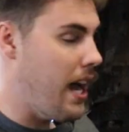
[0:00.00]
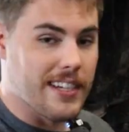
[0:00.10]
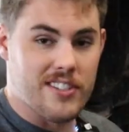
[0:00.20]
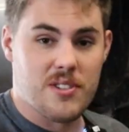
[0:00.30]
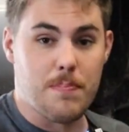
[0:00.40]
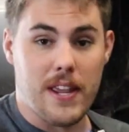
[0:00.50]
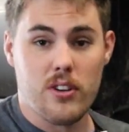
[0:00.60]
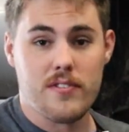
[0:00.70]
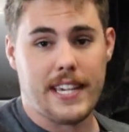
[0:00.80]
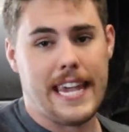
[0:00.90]
I did
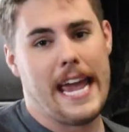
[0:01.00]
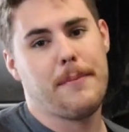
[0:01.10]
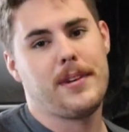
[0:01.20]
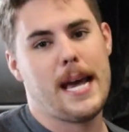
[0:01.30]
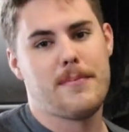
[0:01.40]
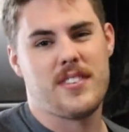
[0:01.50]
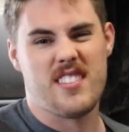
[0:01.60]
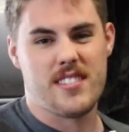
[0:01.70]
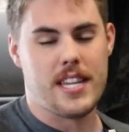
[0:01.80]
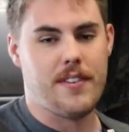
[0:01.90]
spindles and cam tabs
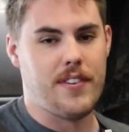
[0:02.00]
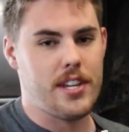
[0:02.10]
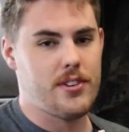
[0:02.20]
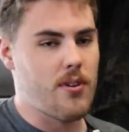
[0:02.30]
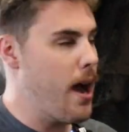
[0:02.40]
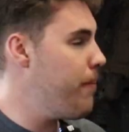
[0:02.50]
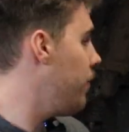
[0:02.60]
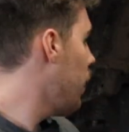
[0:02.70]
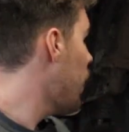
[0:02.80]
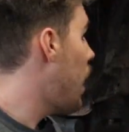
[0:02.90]
and a CV
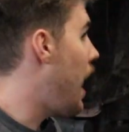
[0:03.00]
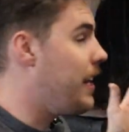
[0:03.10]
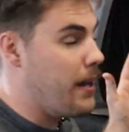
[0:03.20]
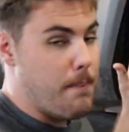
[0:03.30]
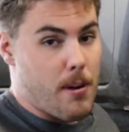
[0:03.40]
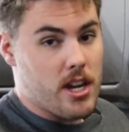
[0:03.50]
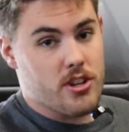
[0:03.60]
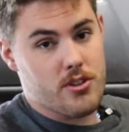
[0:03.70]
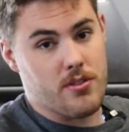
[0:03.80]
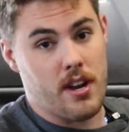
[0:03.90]
drop. I did a
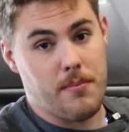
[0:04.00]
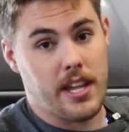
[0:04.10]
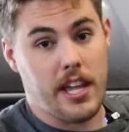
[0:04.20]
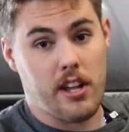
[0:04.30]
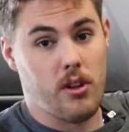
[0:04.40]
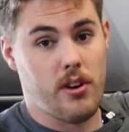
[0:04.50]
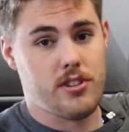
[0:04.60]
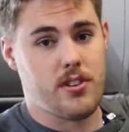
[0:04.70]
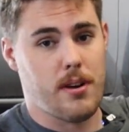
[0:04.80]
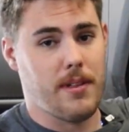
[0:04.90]
bunch of trimming,
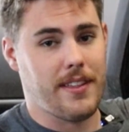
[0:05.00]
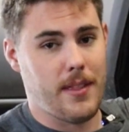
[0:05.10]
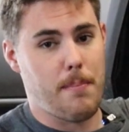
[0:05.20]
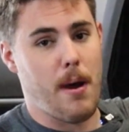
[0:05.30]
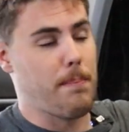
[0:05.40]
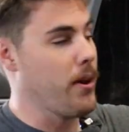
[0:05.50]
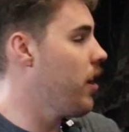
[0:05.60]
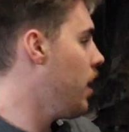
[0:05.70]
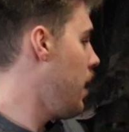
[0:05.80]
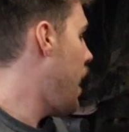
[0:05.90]
including trimming the
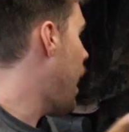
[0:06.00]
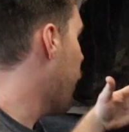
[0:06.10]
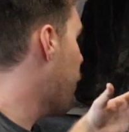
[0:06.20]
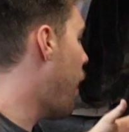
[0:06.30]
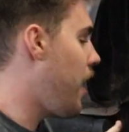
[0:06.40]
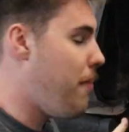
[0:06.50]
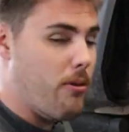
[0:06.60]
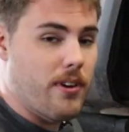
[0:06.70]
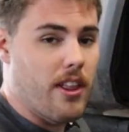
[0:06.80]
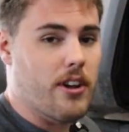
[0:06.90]
bumper and a body
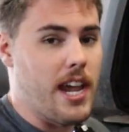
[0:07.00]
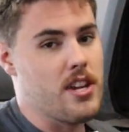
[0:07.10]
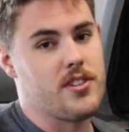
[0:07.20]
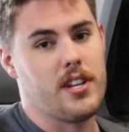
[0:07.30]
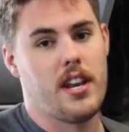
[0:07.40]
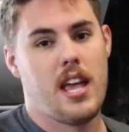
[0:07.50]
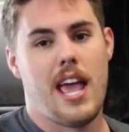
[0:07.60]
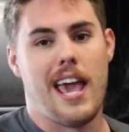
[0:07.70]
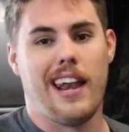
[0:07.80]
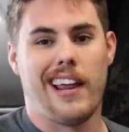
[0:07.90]
mount relocation,
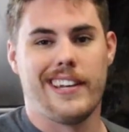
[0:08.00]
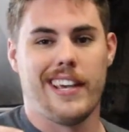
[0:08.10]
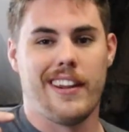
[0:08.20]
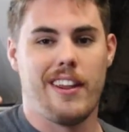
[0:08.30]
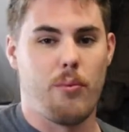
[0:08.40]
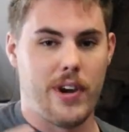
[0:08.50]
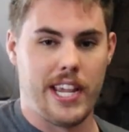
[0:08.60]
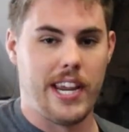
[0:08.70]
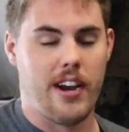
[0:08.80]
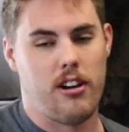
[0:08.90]
and I did a
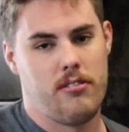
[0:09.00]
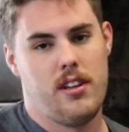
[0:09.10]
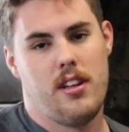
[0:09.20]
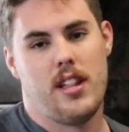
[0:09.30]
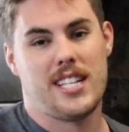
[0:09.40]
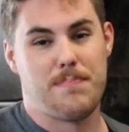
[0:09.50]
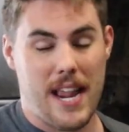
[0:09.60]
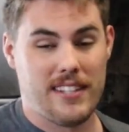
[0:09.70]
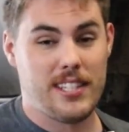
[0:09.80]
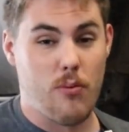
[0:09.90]
re-gear. That's
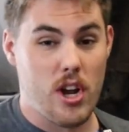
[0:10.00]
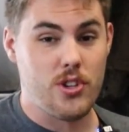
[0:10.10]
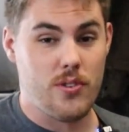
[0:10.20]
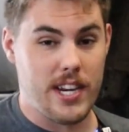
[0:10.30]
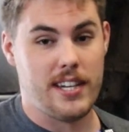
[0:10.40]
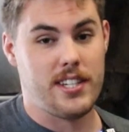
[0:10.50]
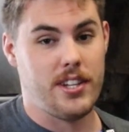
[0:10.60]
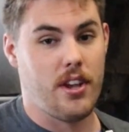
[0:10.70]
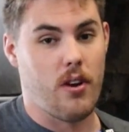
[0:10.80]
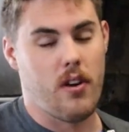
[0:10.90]
basically what you need to
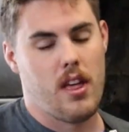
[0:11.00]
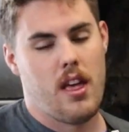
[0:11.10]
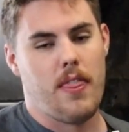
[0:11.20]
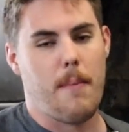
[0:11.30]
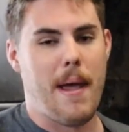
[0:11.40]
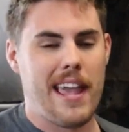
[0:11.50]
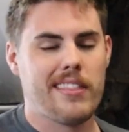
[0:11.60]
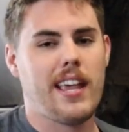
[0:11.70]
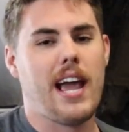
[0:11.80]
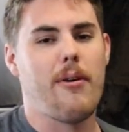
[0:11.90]
do. The main
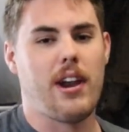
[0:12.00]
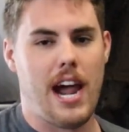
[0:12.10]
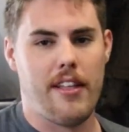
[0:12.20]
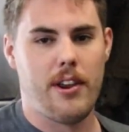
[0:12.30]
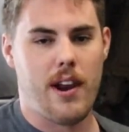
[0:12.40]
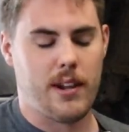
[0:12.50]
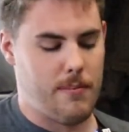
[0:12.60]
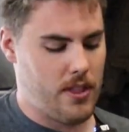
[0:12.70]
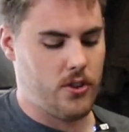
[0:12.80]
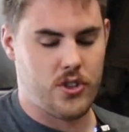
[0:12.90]
thing I would highly
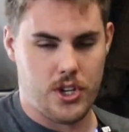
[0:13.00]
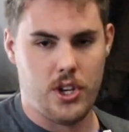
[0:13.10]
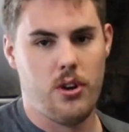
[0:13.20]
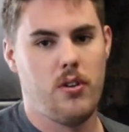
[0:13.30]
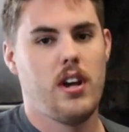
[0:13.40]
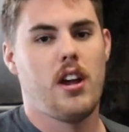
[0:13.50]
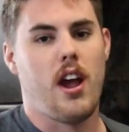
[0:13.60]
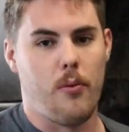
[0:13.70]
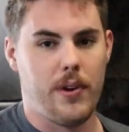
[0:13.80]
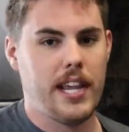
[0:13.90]
recommend, there's two,
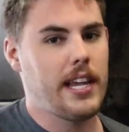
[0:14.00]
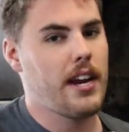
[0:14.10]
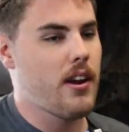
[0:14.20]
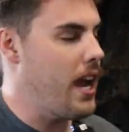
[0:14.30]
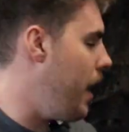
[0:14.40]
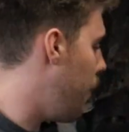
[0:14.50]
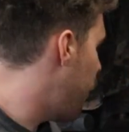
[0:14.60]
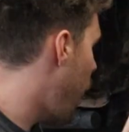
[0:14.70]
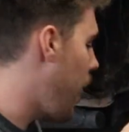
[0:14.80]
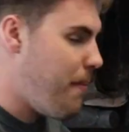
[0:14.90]
a re-gear and a
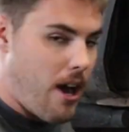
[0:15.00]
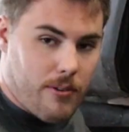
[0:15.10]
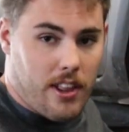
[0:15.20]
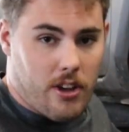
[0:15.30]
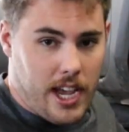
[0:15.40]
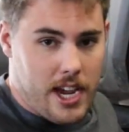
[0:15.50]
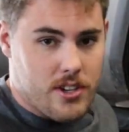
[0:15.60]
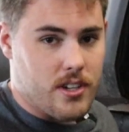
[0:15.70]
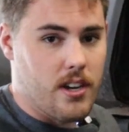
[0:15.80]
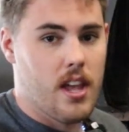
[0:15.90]
body mount
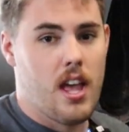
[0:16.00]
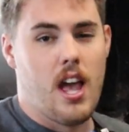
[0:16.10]
relocation.